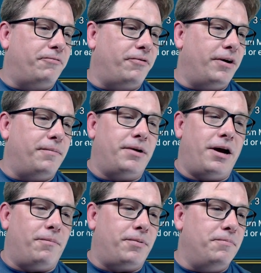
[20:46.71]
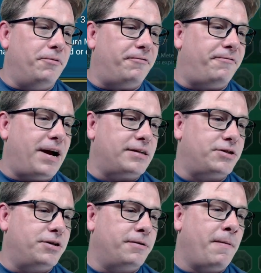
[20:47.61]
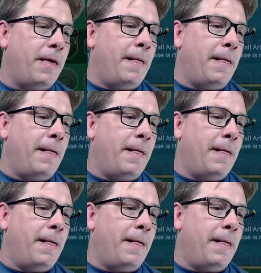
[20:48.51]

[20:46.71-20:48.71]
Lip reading: for him to help him move faster.